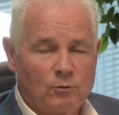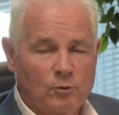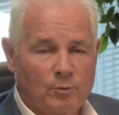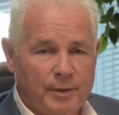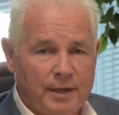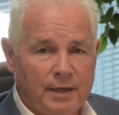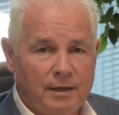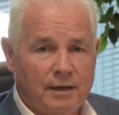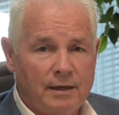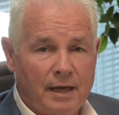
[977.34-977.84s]
will
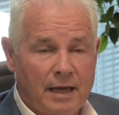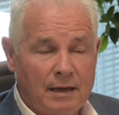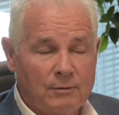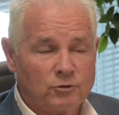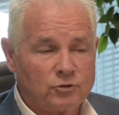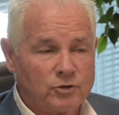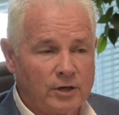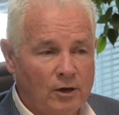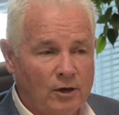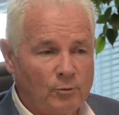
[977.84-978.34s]
be
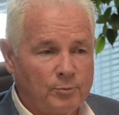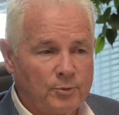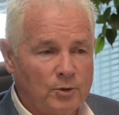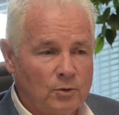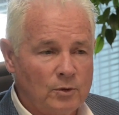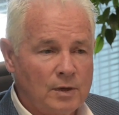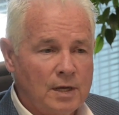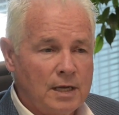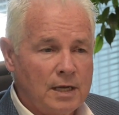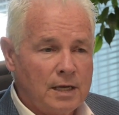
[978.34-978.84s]
able to help
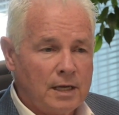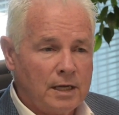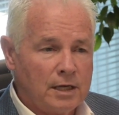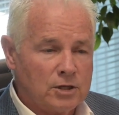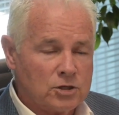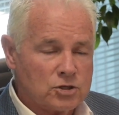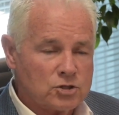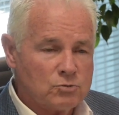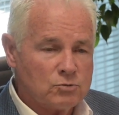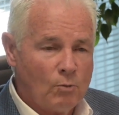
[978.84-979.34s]
you.
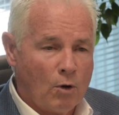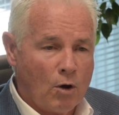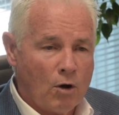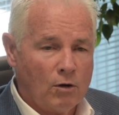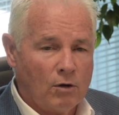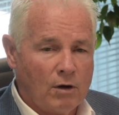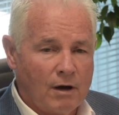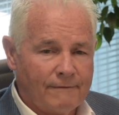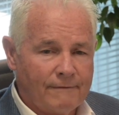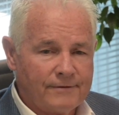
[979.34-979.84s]
In a
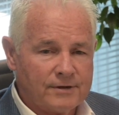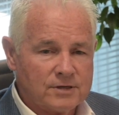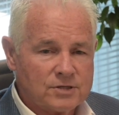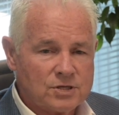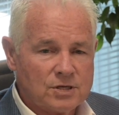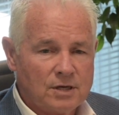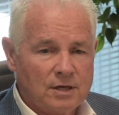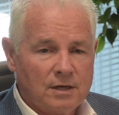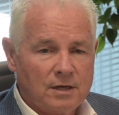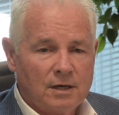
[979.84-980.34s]
small
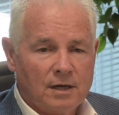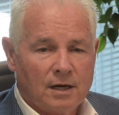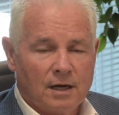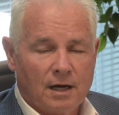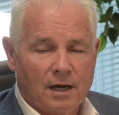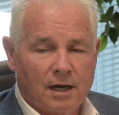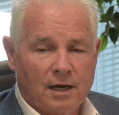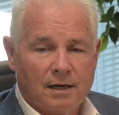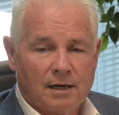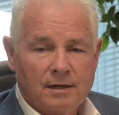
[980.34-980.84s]
office,
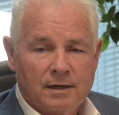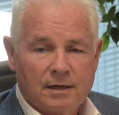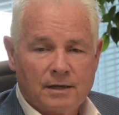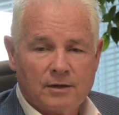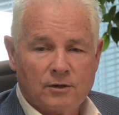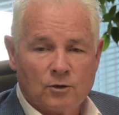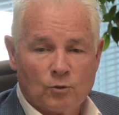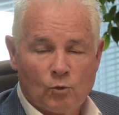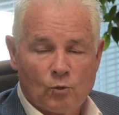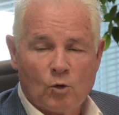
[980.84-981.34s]

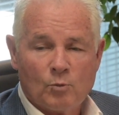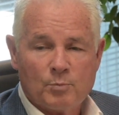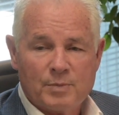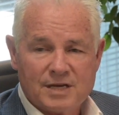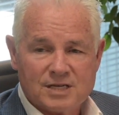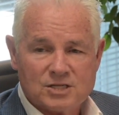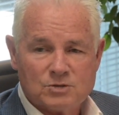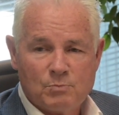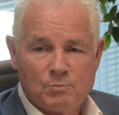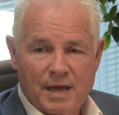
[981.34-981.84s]
there won't
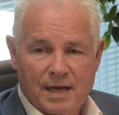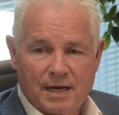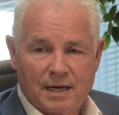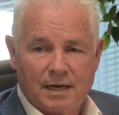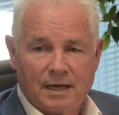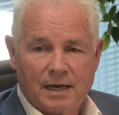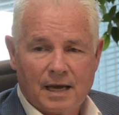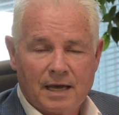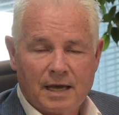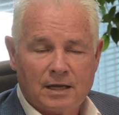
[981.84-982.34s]
be as
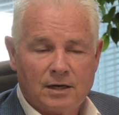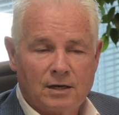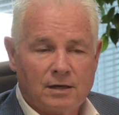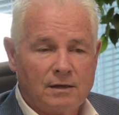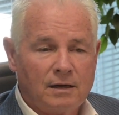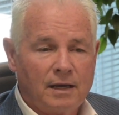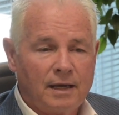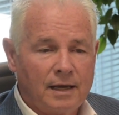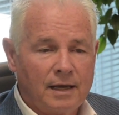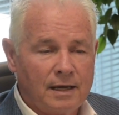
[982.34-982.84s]
many,
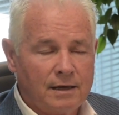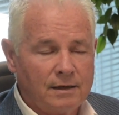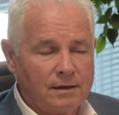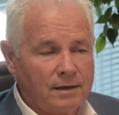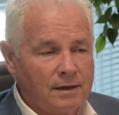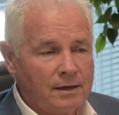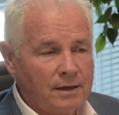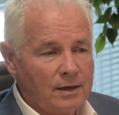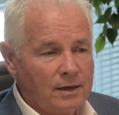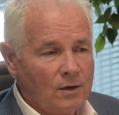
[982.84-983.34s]

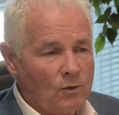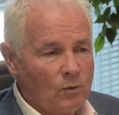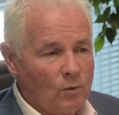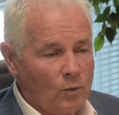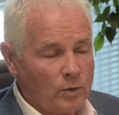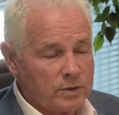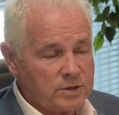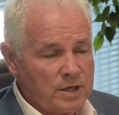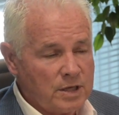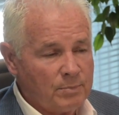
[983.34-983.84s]
and
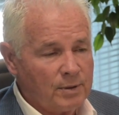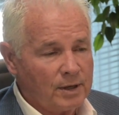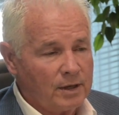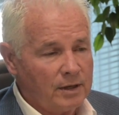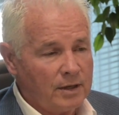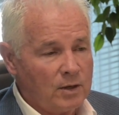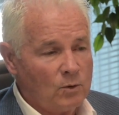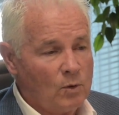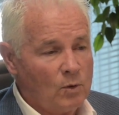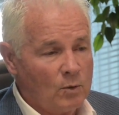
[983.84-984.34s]

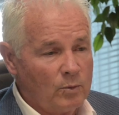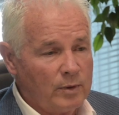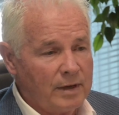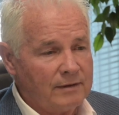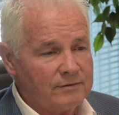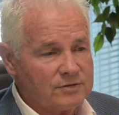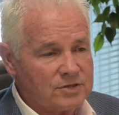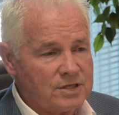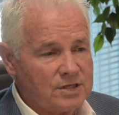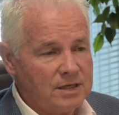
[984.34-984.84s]
typically what we
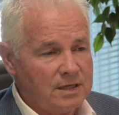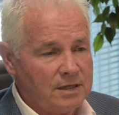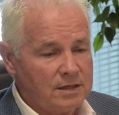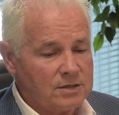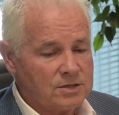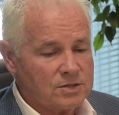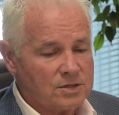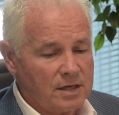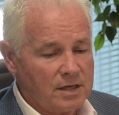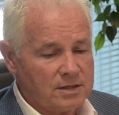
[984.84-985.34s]
have seen
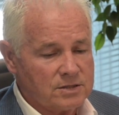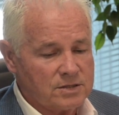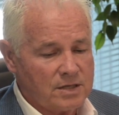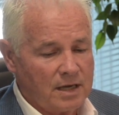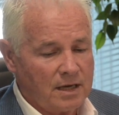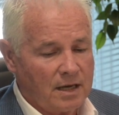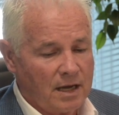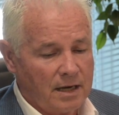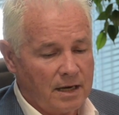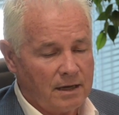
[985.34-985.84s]
is
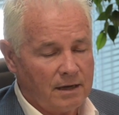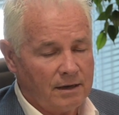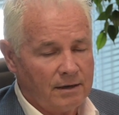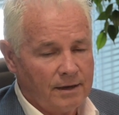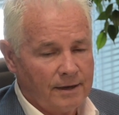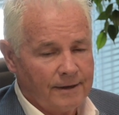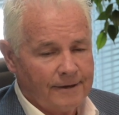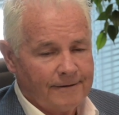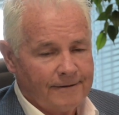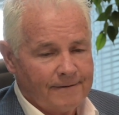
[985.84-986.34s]
they kind of
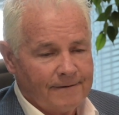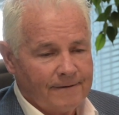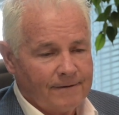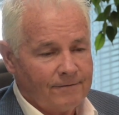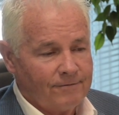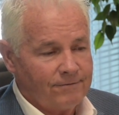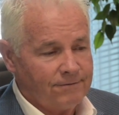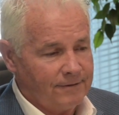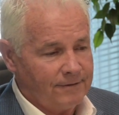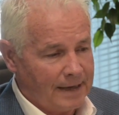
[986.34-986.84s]

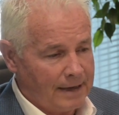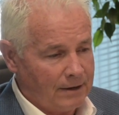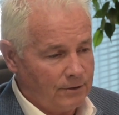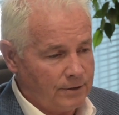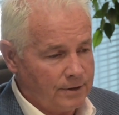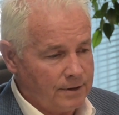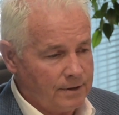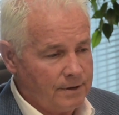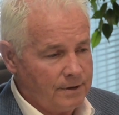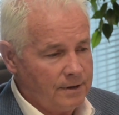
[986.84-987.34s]

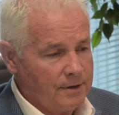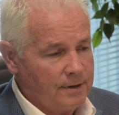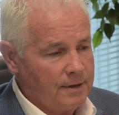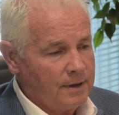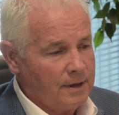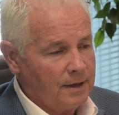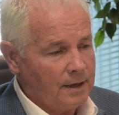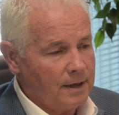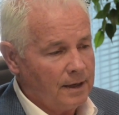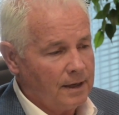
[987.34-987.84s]
flounder
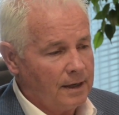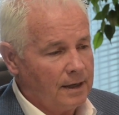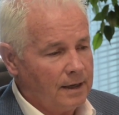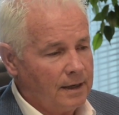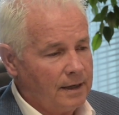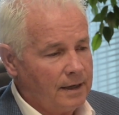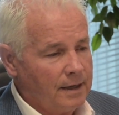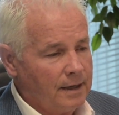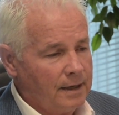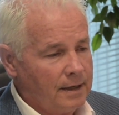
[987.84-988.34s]

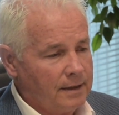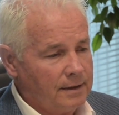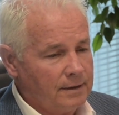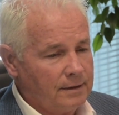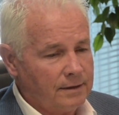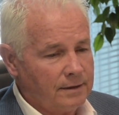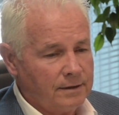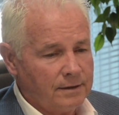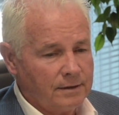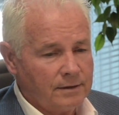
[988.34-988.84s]

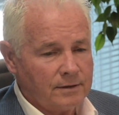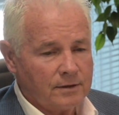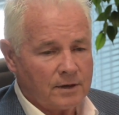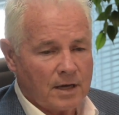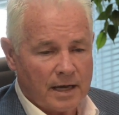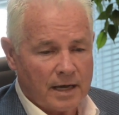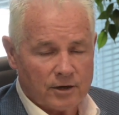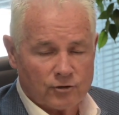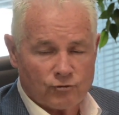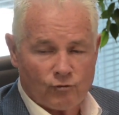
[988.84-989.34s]
and
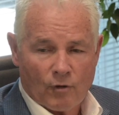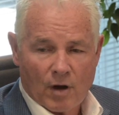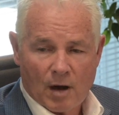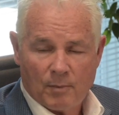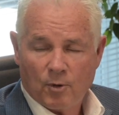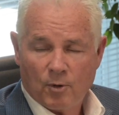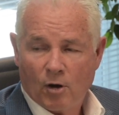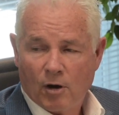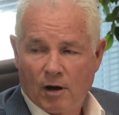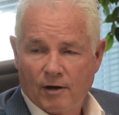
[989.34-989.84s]
kind of
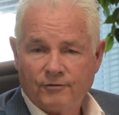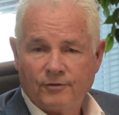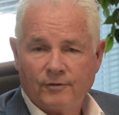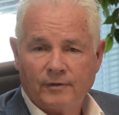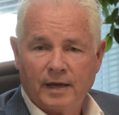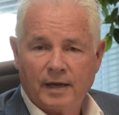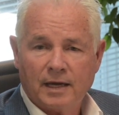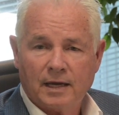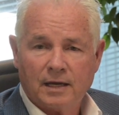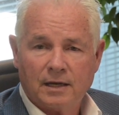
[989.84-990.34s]
drop off.
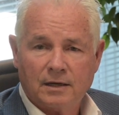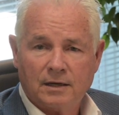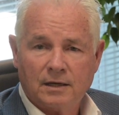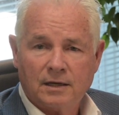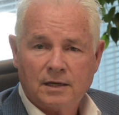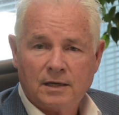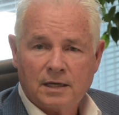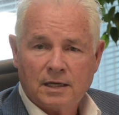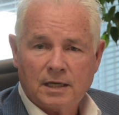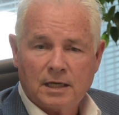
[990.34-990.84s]
And
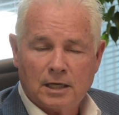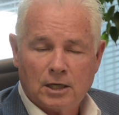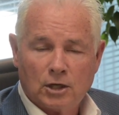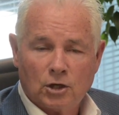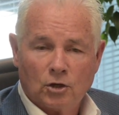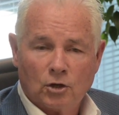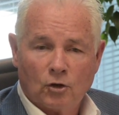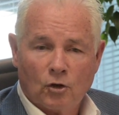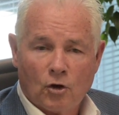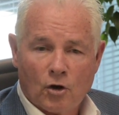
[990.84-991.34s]
in
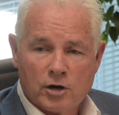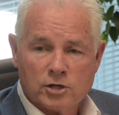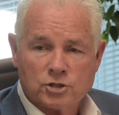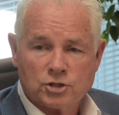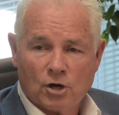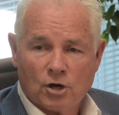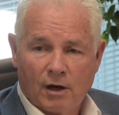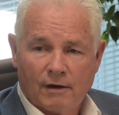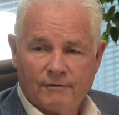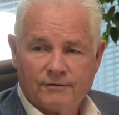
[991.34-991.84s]
a
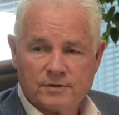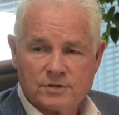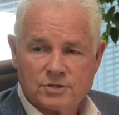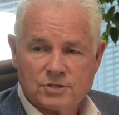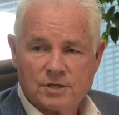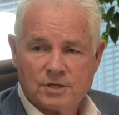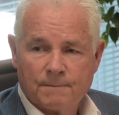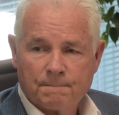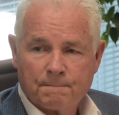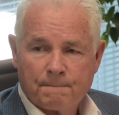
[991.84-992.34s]
large
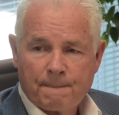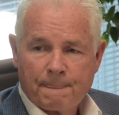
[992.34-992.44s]
office,